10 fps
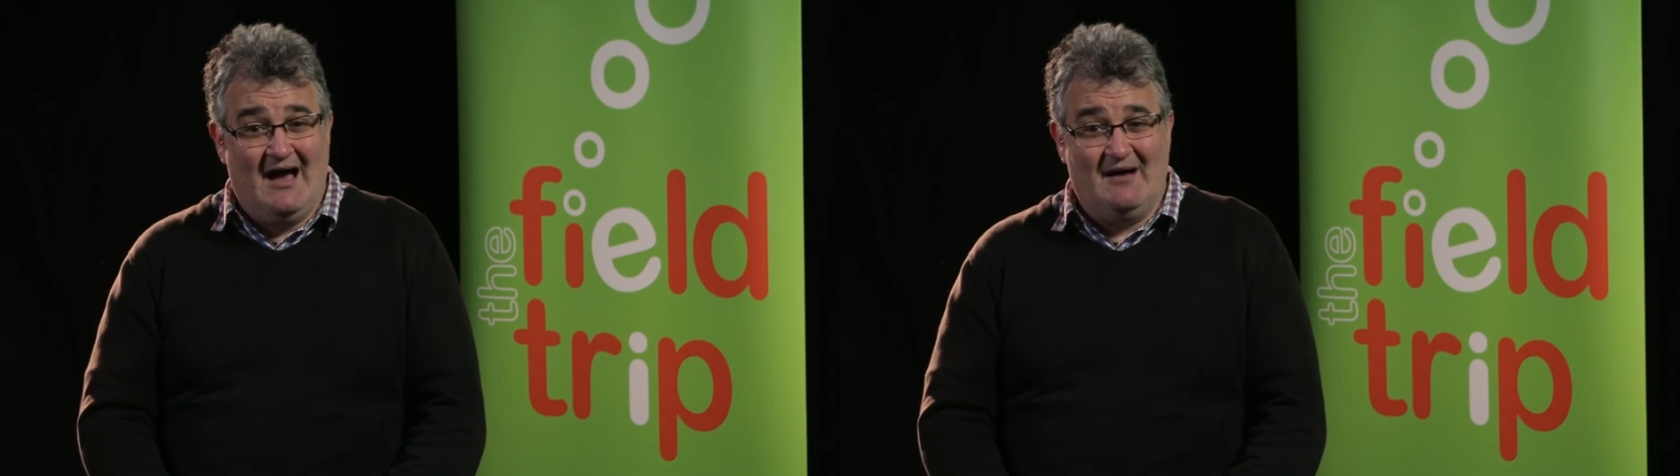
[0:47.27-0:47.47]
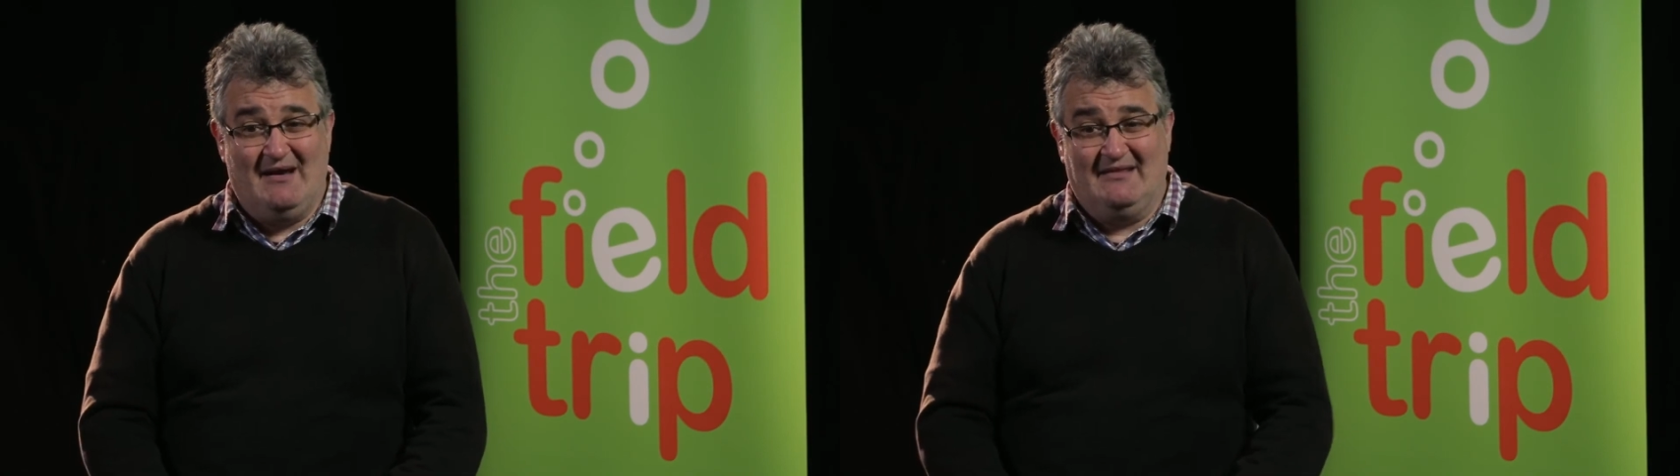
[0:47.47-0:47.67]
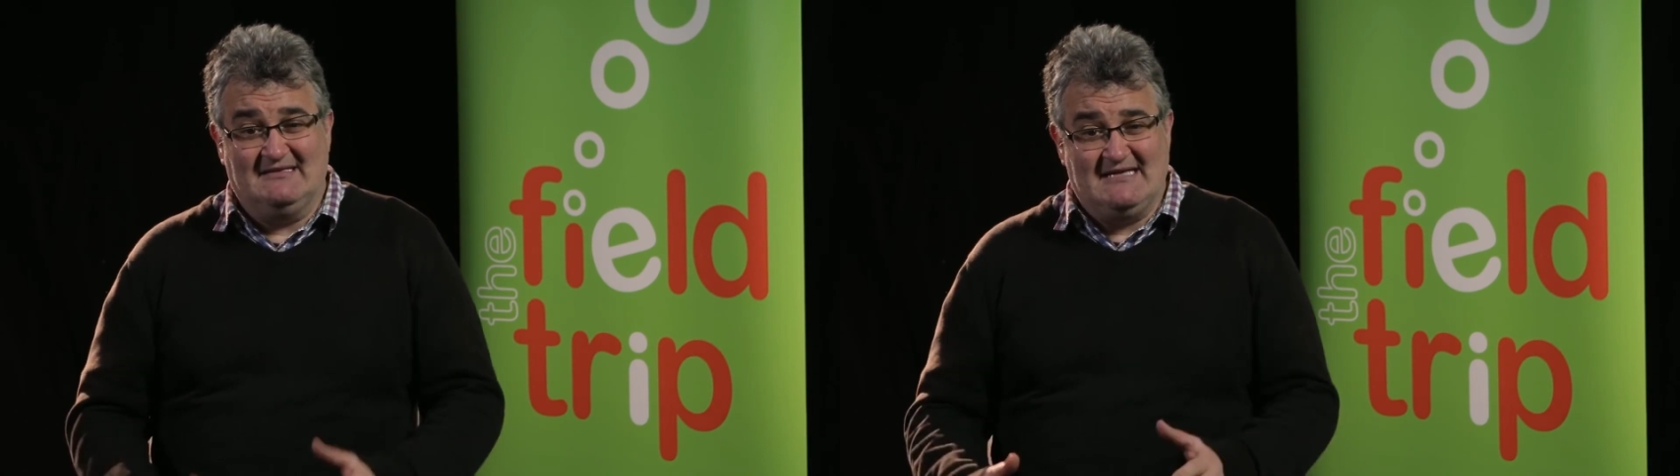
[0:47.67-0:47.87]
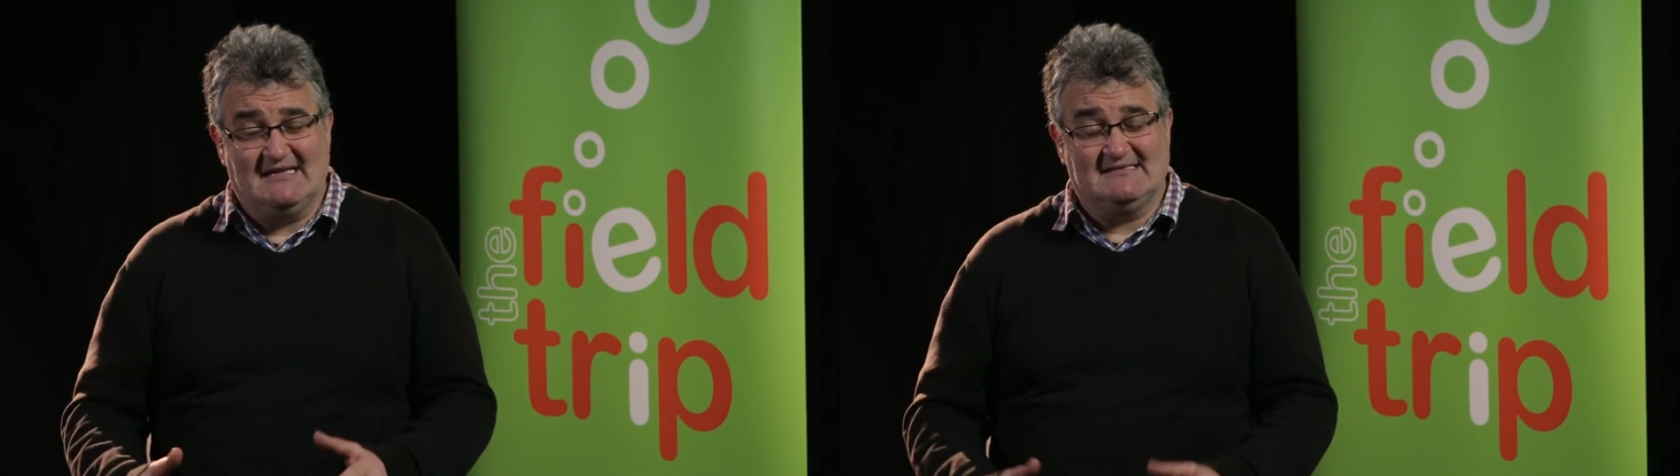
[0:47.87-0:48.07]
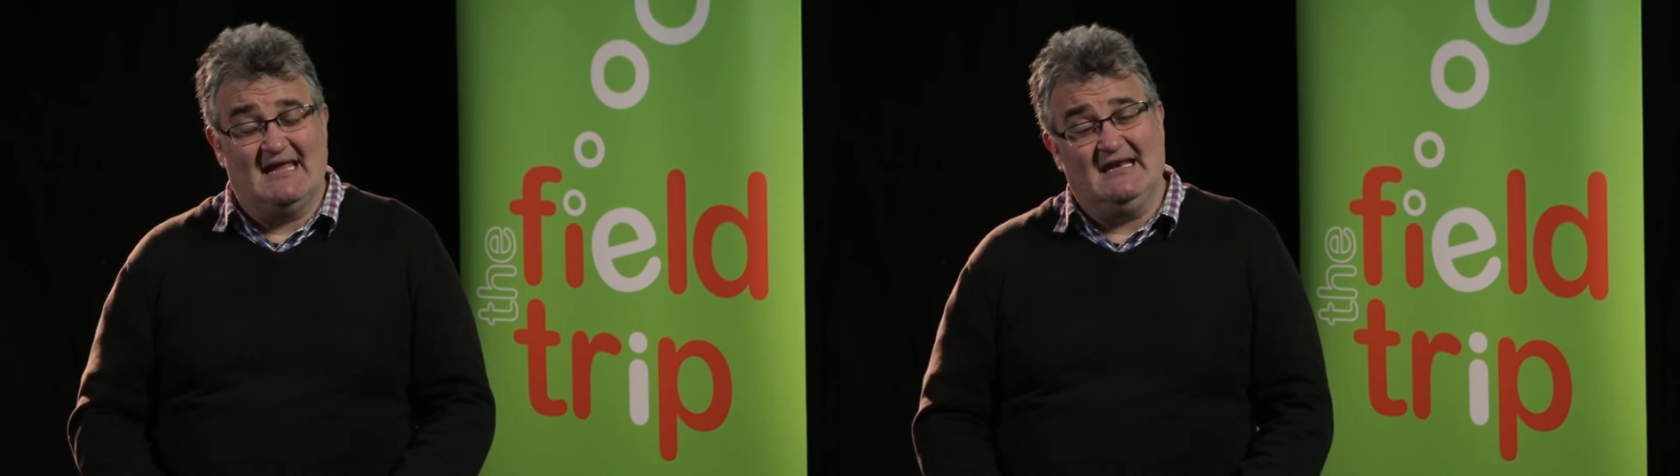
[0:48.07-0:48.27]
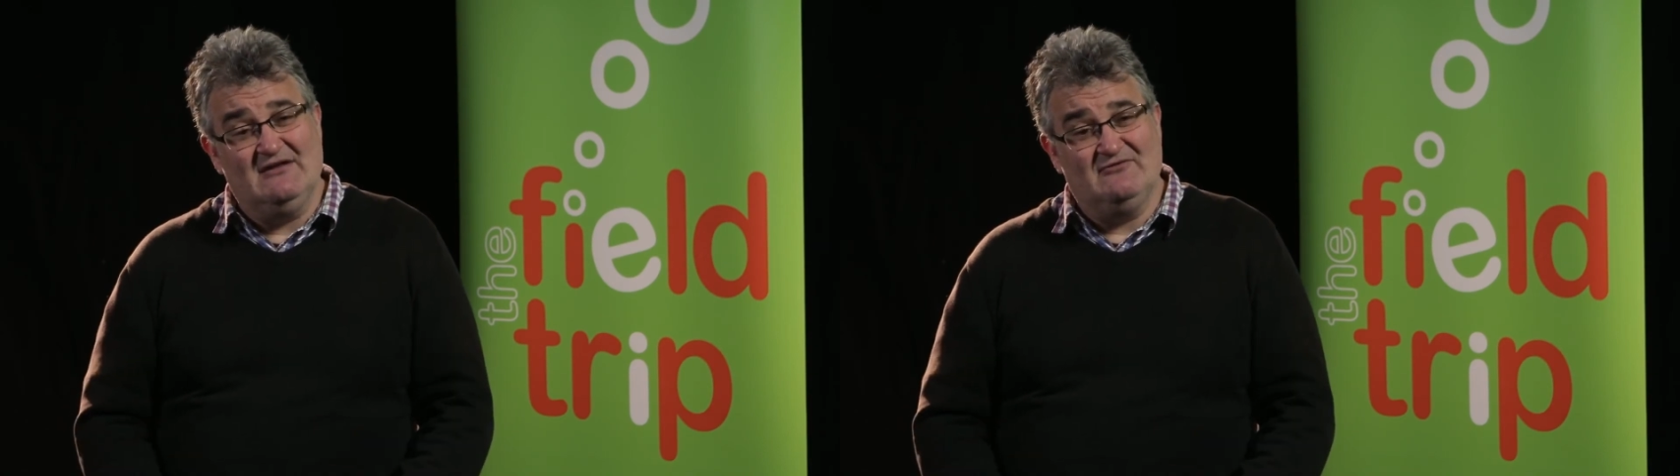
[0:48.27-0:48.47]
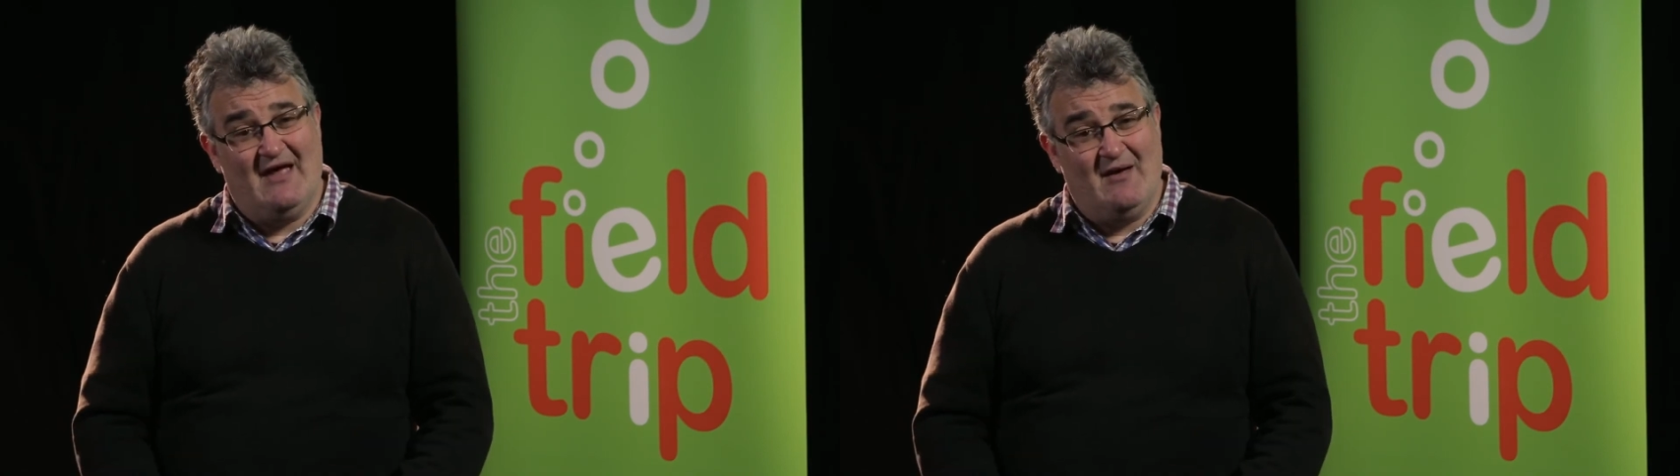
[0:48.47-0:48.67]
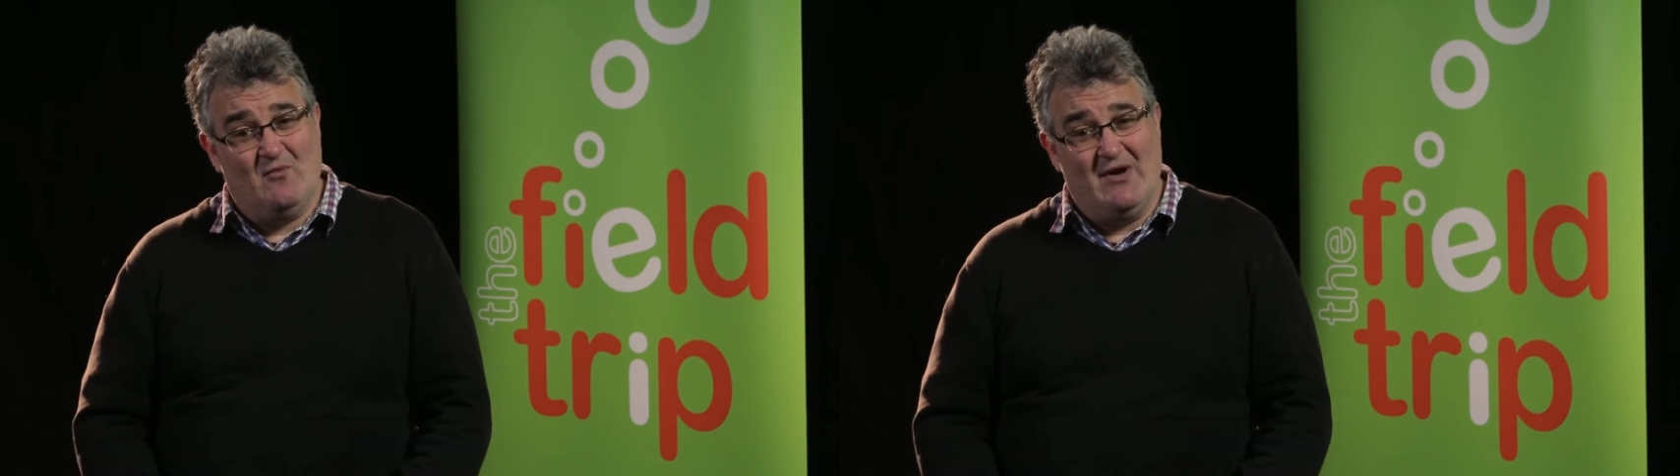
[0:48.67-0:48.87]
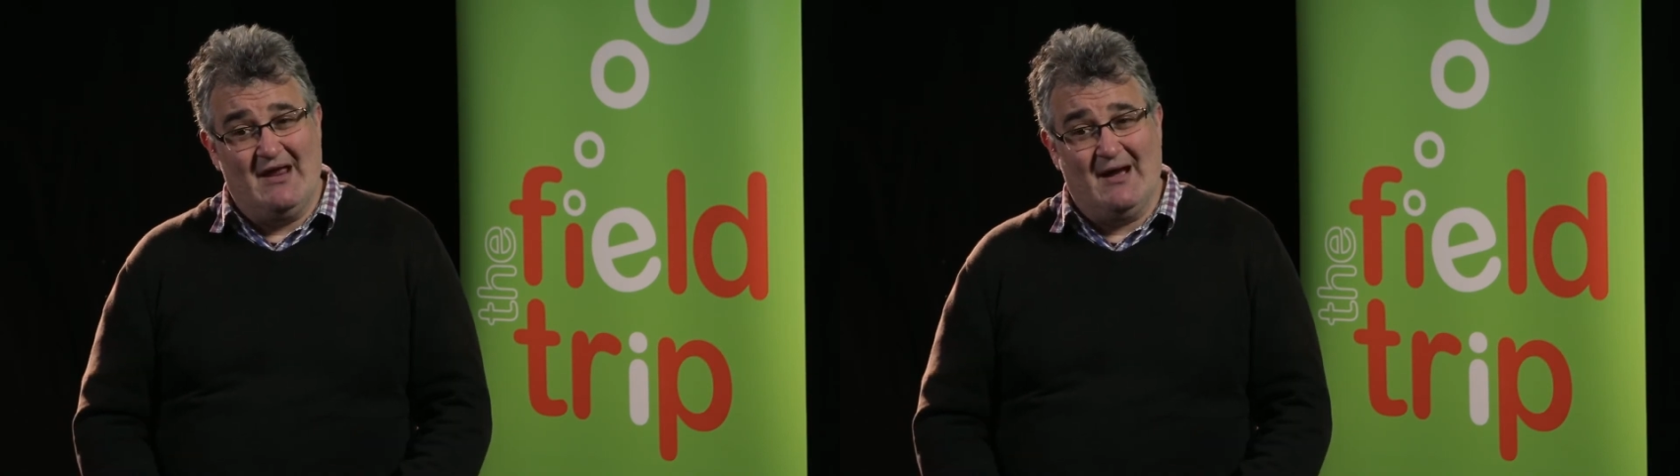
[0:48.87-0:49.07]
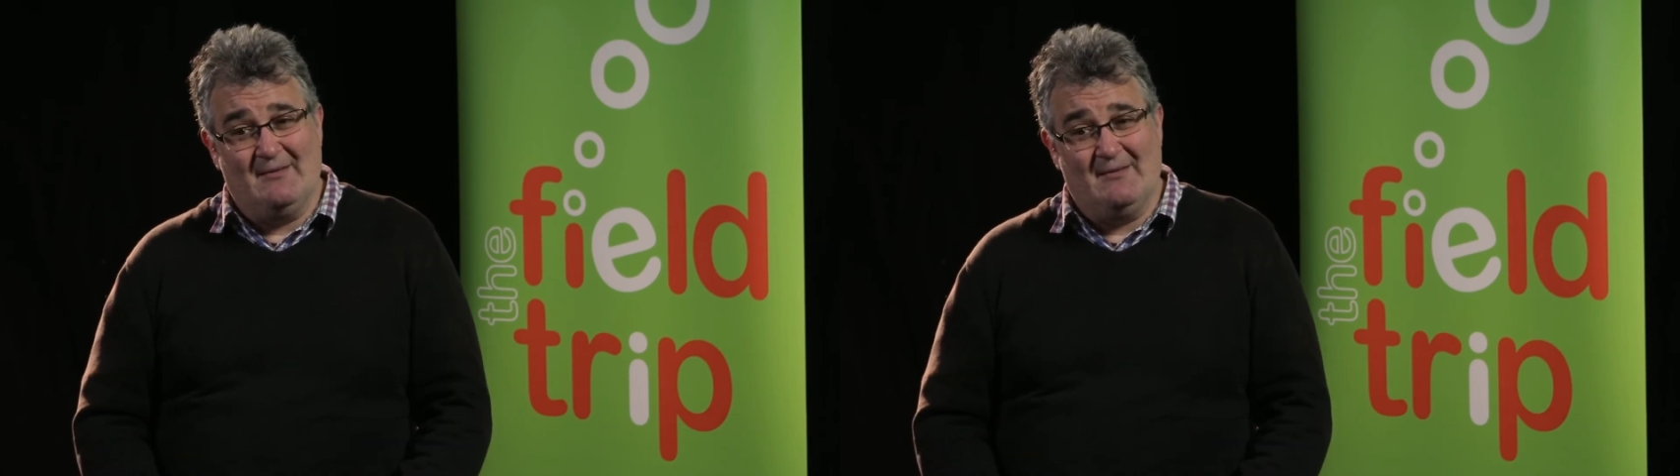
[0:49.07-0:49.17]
and the towns they live, and we